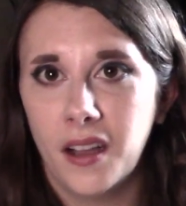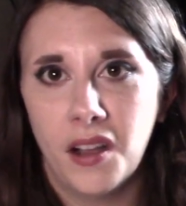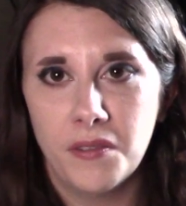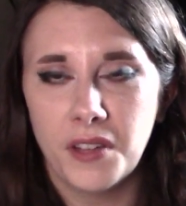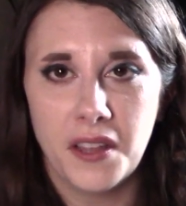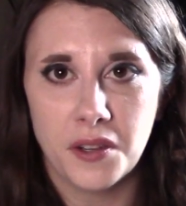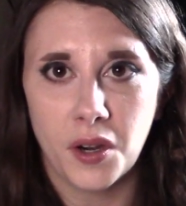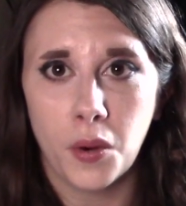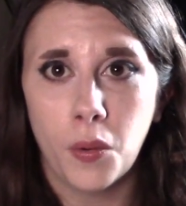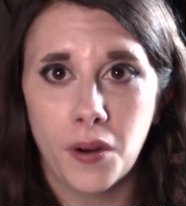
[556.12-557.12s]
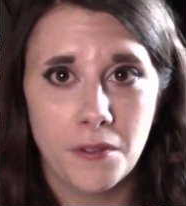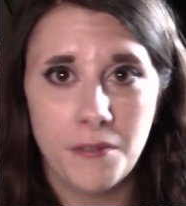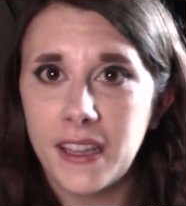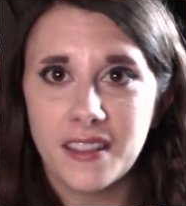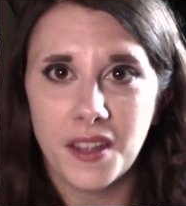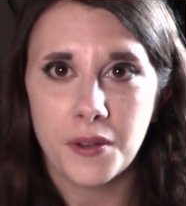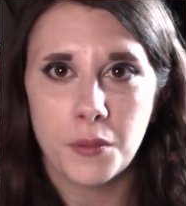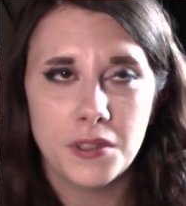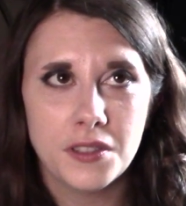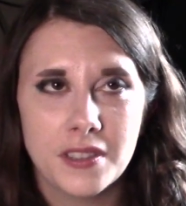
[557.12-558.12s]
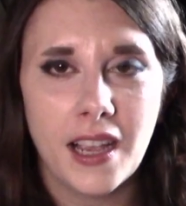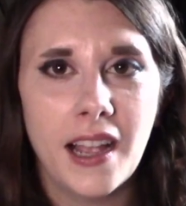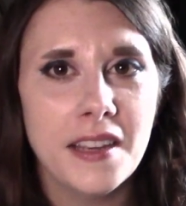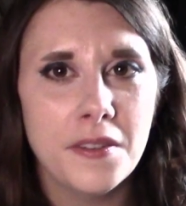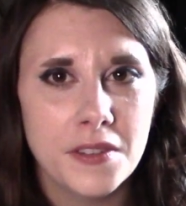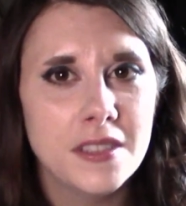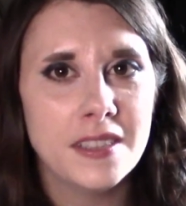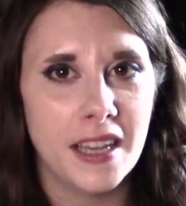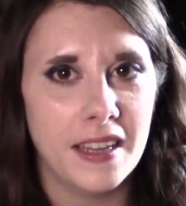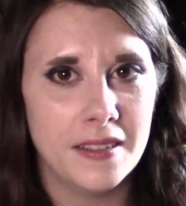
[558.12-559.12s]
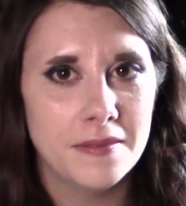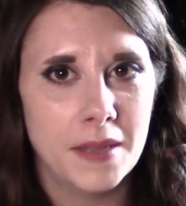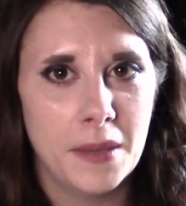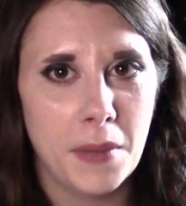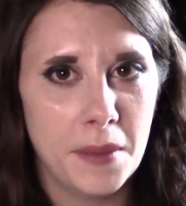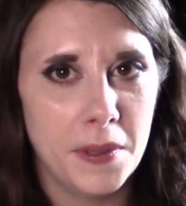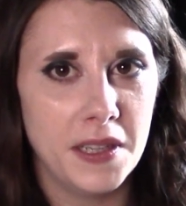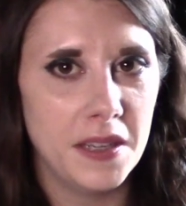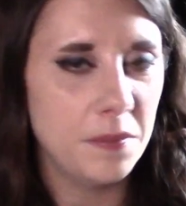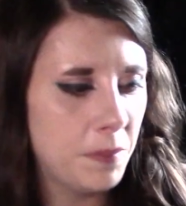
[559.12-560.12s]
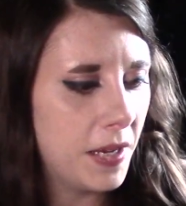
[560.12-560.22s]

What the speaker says: of leather or fake leather, which is kind of insane in my opinion.